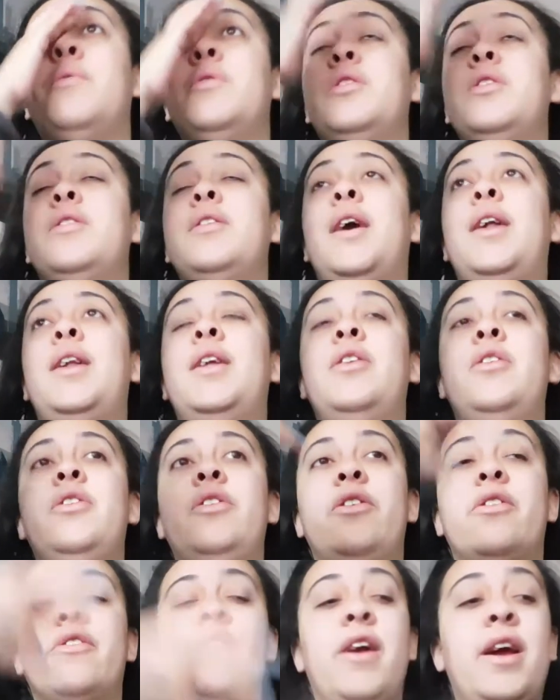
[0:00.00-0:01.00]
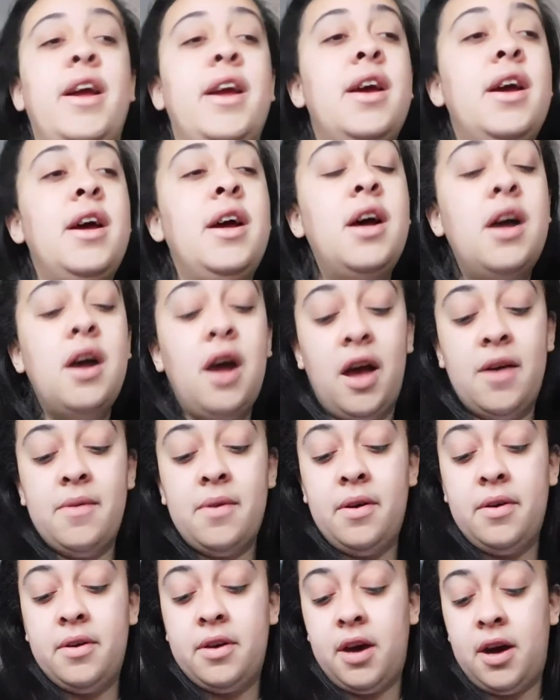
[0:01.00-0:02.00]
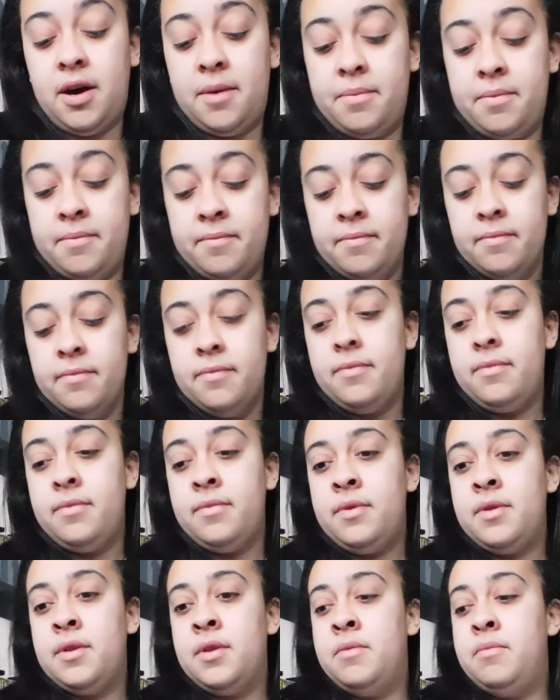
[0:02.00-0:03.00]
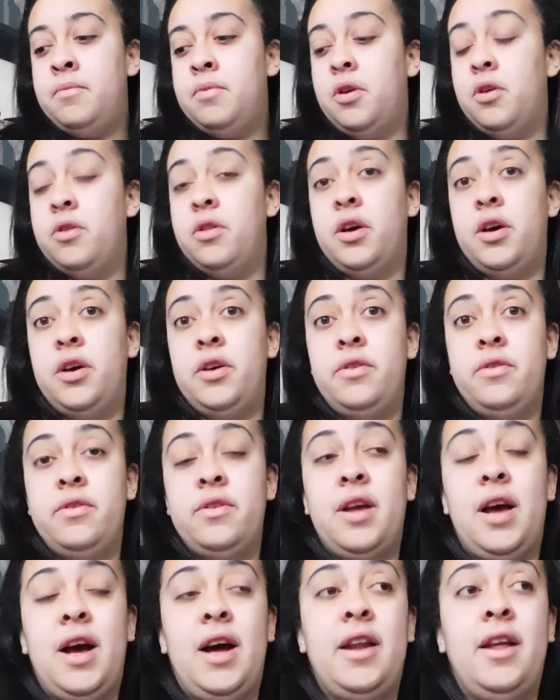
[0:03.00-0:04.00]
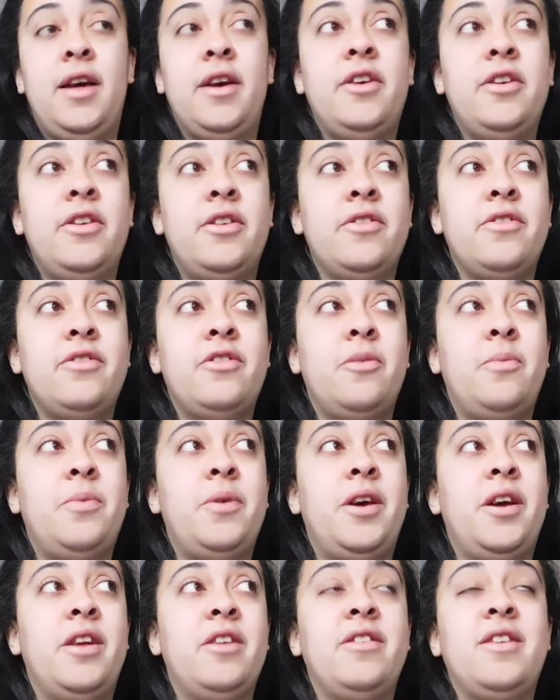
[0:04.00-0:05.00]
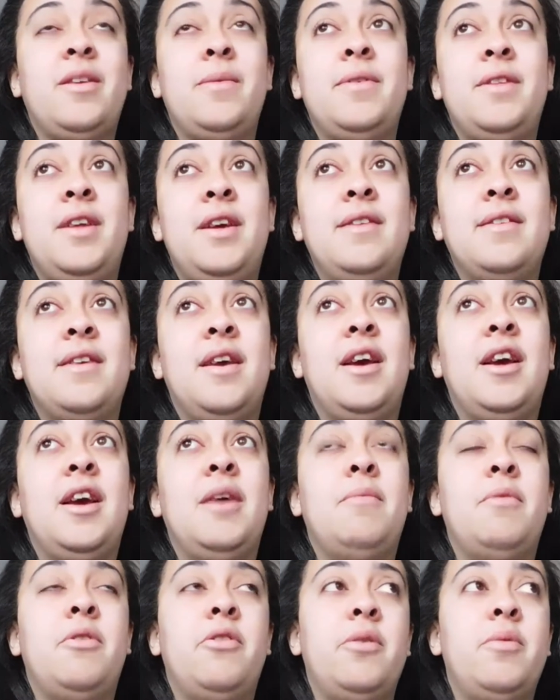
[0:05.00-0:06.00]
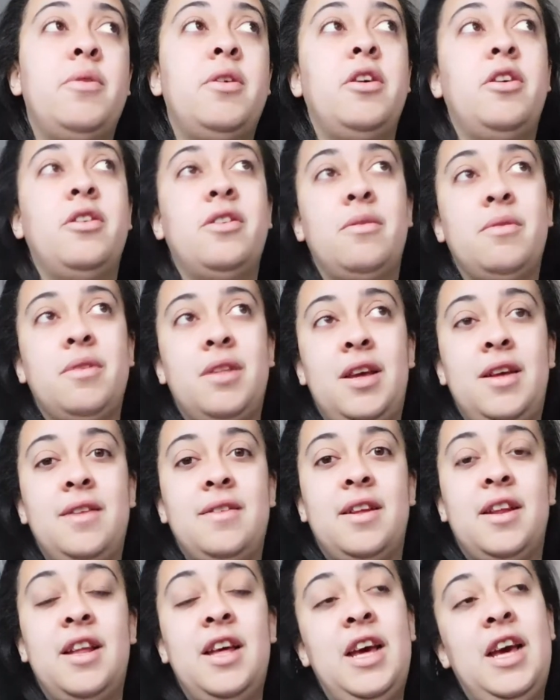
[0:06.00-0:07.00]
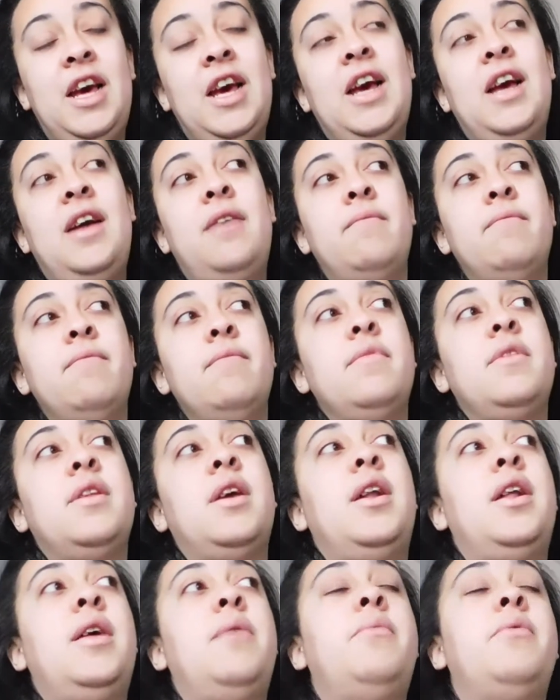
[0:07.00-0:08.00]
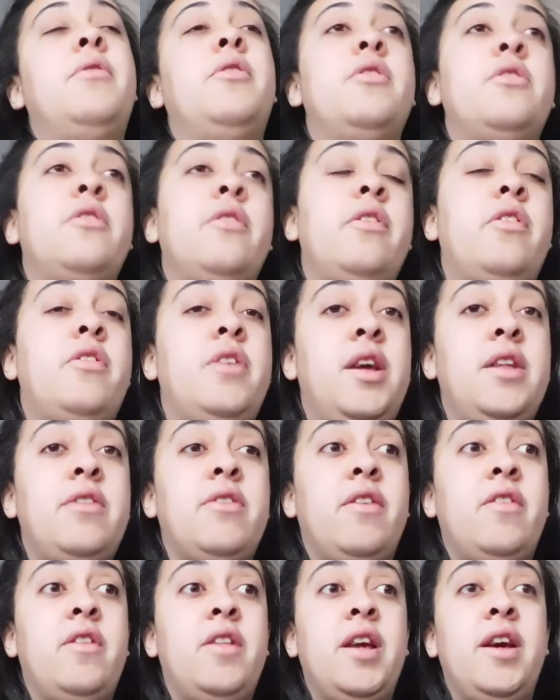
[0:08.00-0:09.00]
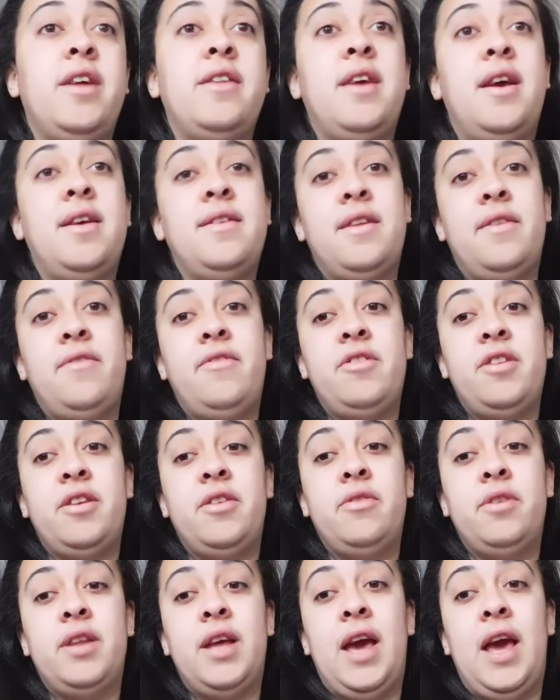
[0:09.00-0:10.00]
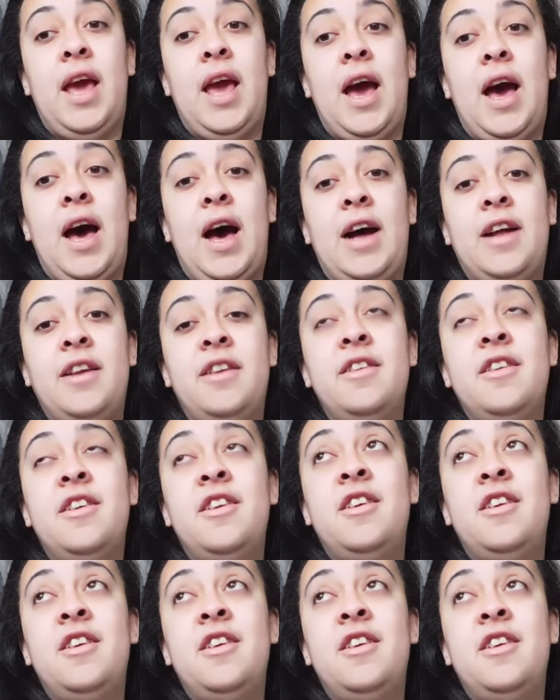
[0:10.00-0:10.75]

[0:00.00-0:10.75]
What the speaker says: which is hallelujah, great. I woke up. Not those, and I couldn't stop it. I just kept sneezing, kept blowing my nose, kept sneezing. And then because of the theatre, I had to take a test every single day, and